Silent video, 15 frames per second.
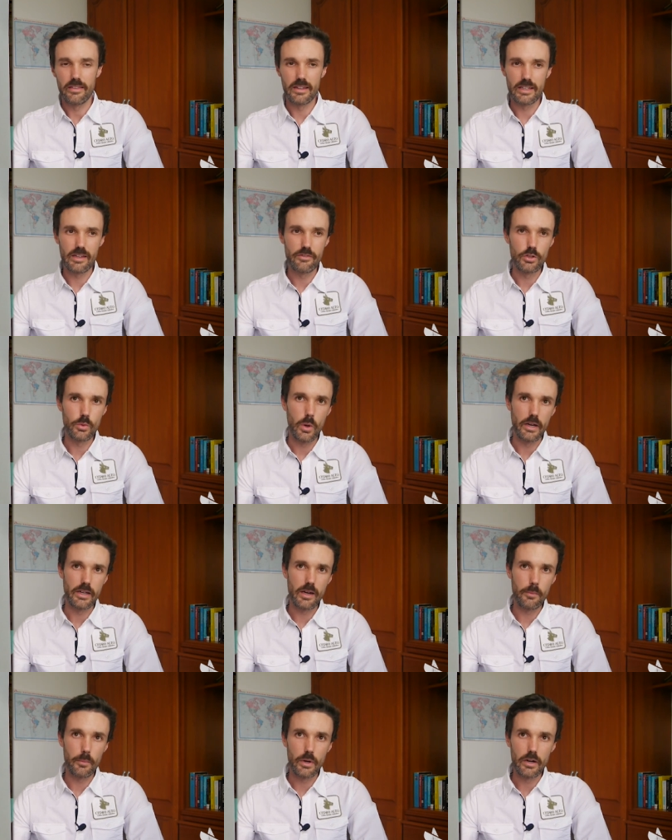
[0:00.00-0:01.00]
They give you one
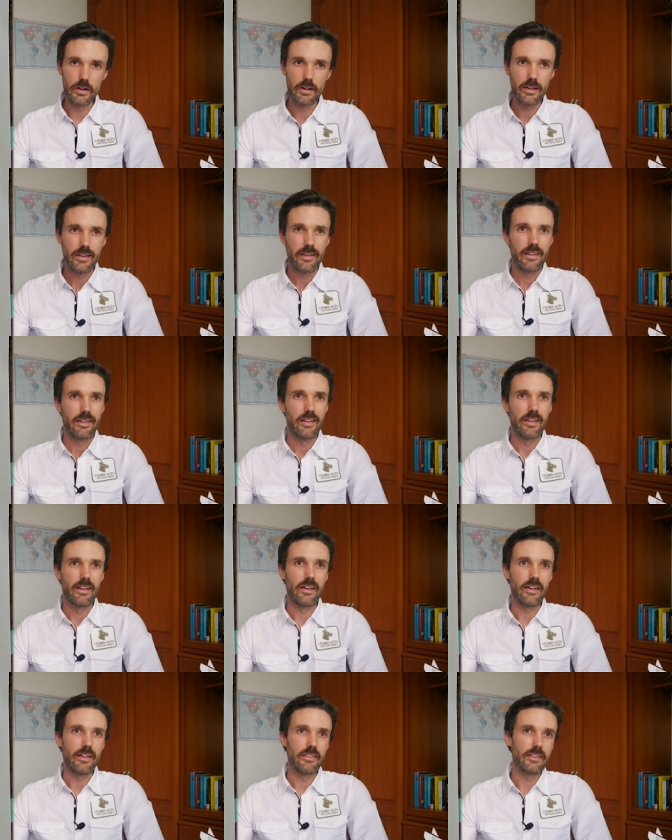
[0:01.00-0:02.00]
number,
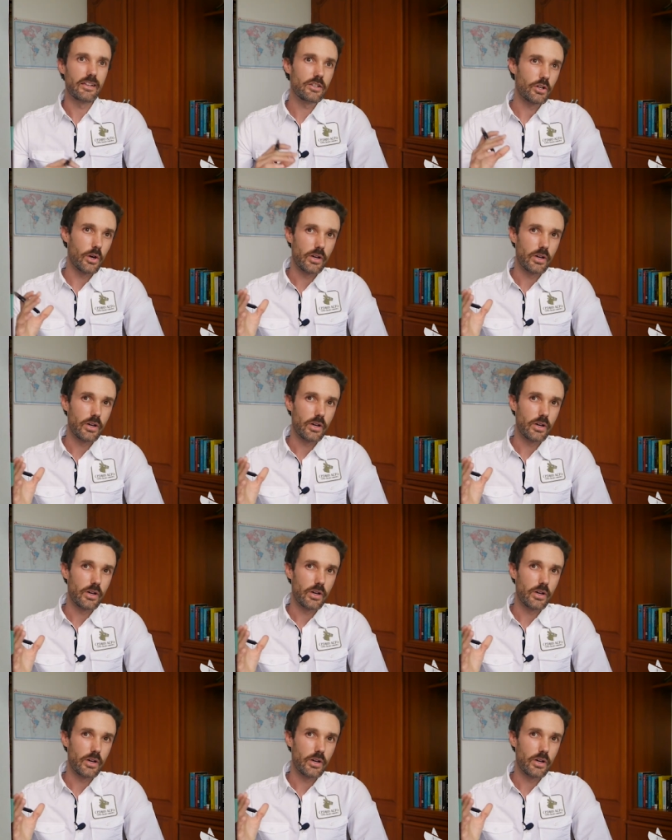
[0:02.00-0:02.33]
and then you're